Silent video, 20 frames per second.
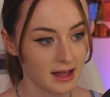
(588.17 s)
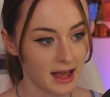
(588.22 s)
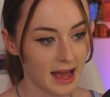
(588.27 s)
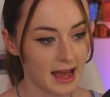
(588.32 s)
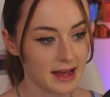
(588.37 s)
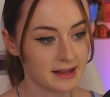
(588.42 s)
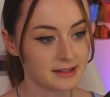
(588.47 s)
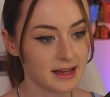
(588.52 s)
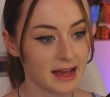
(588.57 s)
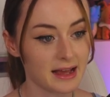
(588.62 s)

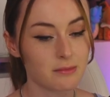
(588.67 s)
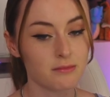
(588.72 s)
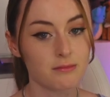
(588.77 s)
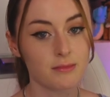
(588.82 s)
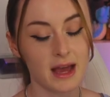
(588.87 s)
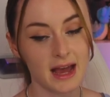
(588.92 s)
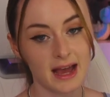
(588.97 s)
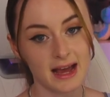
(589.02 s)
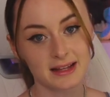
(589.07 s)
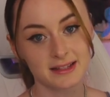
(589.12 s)
and a
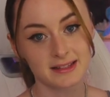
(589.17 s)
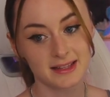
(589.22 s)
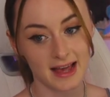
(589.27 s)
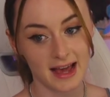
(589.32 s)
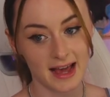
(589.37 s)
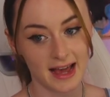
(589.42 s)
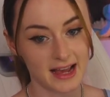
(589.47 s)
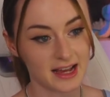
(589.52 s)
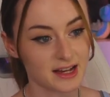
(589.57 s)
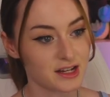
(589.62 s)
man's
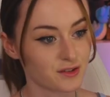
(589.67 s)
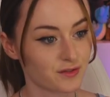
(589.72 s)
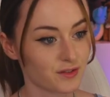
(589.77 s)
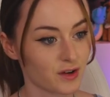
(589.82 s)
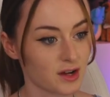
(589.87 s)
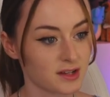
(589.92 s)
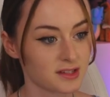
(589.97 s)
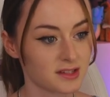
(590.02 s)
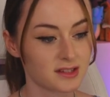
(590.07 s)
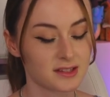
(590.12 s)
age
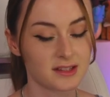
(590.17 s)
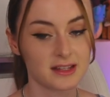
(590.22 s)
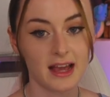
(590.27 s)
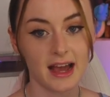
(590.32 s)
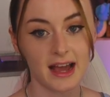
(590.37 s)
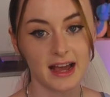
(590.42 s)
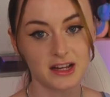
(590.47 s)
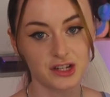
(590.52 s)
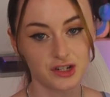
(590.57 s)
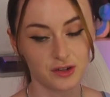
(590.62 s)
versus the
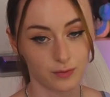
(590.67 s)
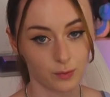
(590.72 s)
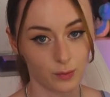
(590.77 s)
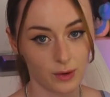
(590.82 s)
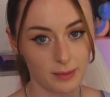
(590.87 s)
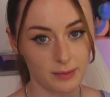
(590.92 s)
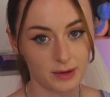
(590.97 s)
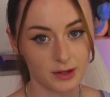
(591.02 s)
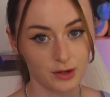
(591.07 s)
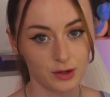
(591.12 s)
age of
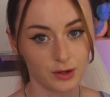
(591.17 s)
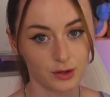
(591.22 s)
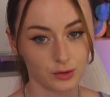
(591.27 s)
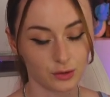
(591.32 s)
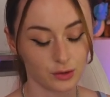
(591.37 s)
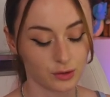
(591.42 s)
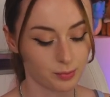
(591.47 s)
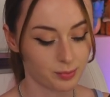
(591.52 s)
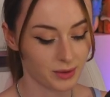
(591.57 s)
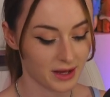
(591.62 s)
women who
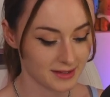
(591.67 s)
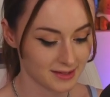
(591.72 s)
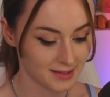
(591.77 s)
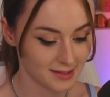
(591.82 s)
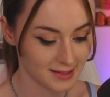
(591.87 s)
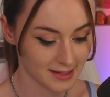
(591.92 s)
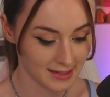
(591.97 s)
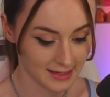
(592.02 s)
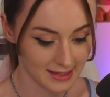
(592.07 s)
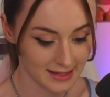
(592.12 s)
look
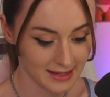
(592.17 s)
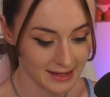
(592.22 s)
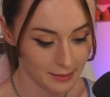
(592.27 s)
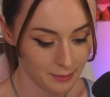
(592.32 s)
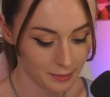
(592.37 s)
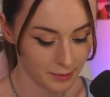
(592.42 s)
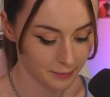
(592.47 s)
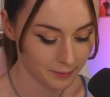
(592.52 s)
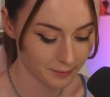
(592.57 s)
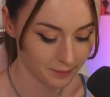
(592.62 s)
best to him.